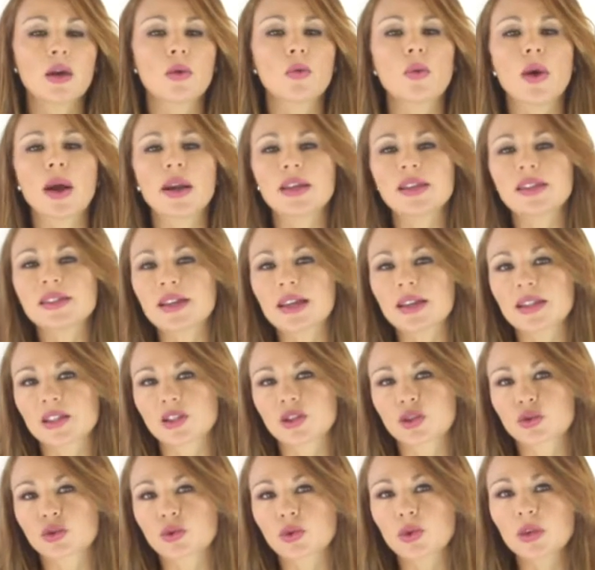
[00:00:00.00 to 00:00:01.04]
What is that
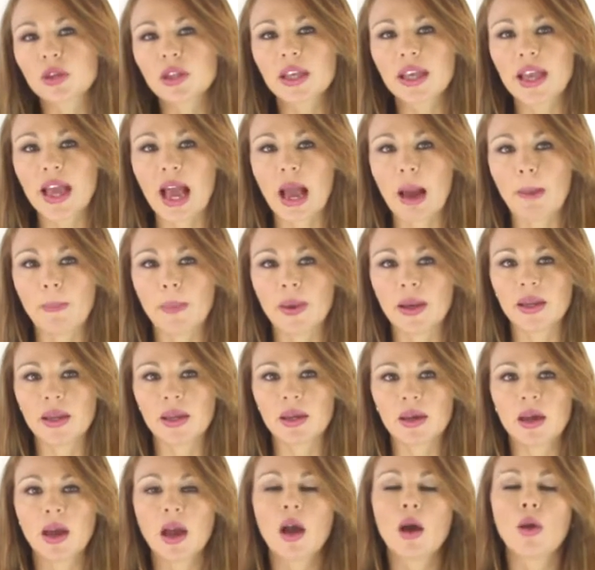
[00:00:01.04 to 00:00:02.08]
it's truly
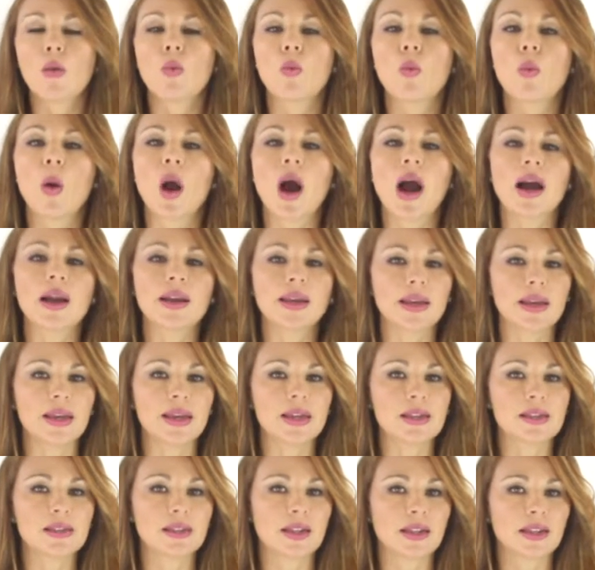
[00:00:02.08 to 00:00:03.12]
happening? What
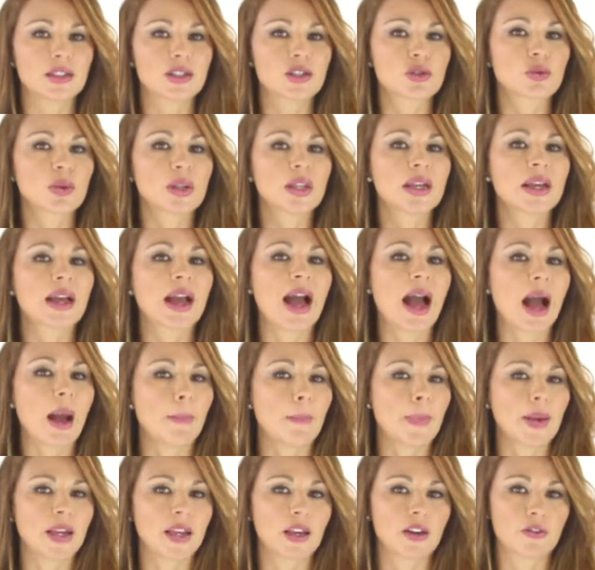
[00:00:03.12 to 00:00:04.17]
is that is really
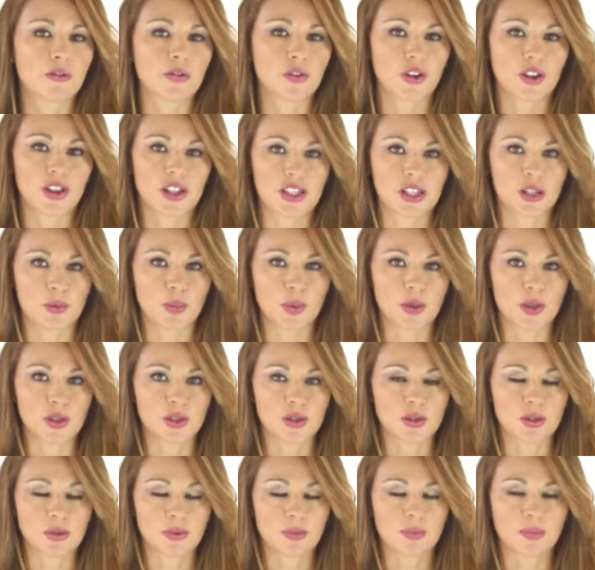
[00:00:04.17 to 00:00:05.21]
happening for this
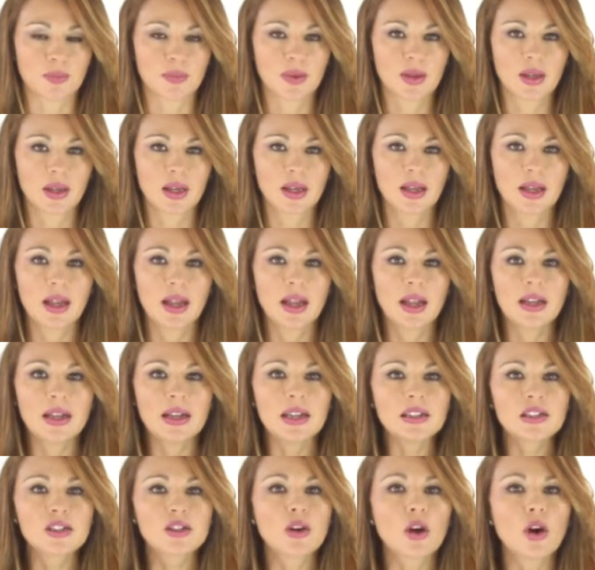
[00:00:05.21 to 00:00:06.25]
person?
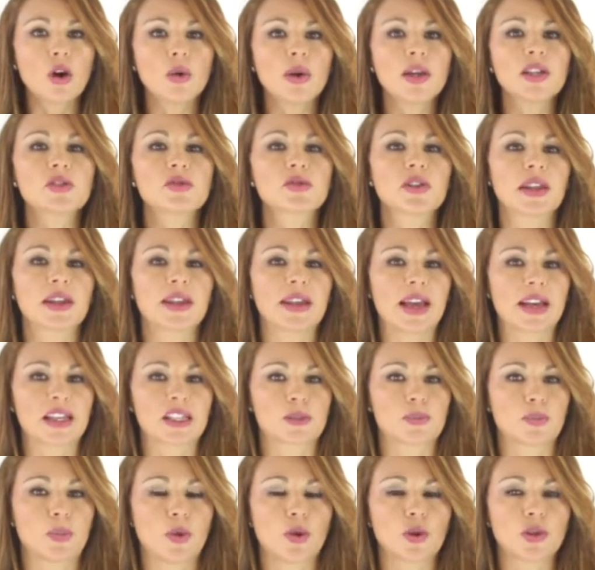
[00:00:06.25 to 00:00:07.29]
Let's go into the
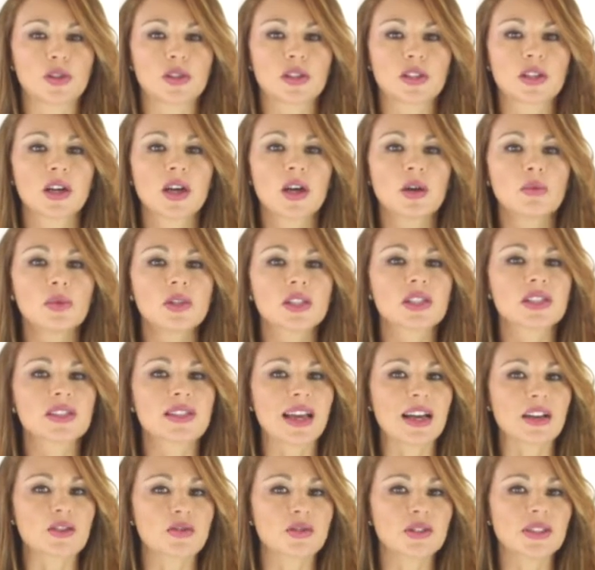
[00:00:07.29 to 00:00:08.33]
next point, which is
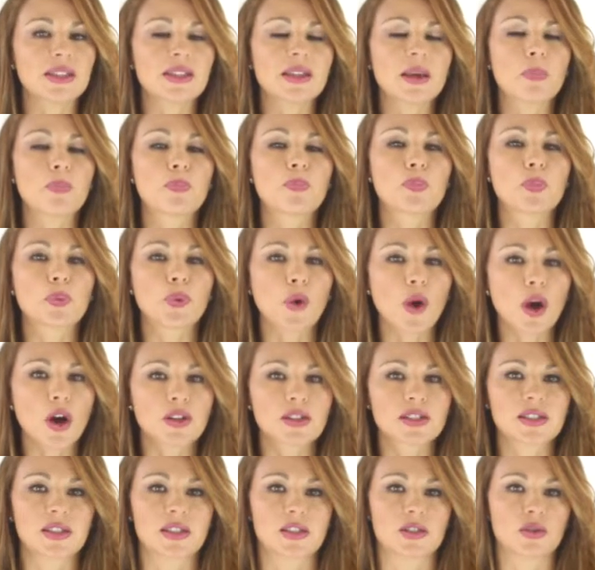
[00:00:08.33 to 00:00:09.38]
actually the
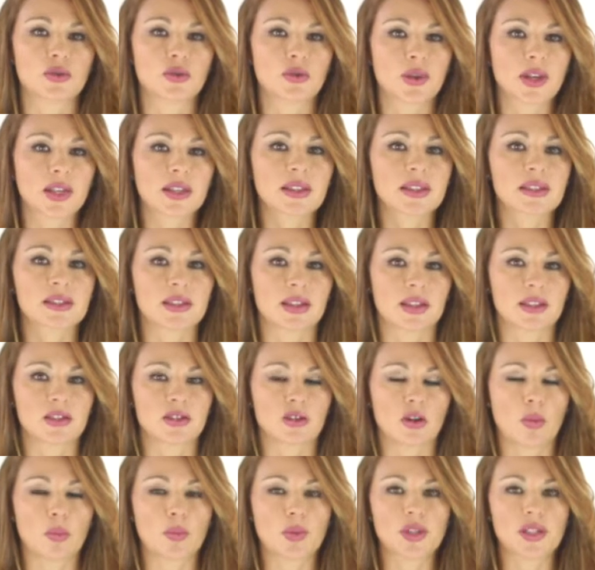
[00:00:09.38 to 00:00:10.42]
process during the sales
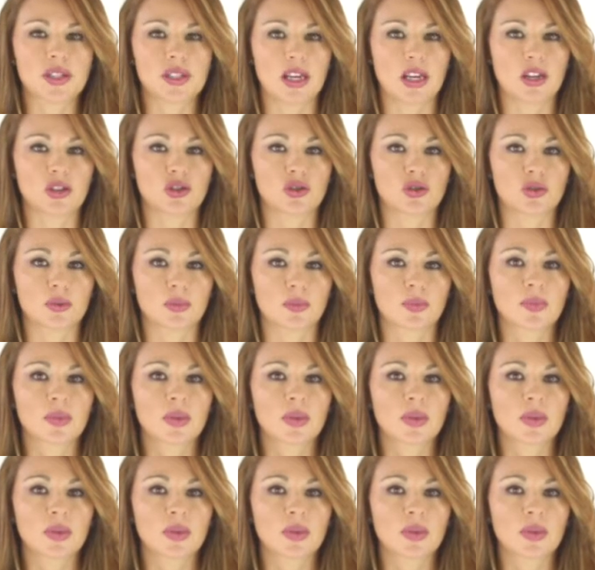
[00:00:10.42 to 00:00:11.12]
conversation.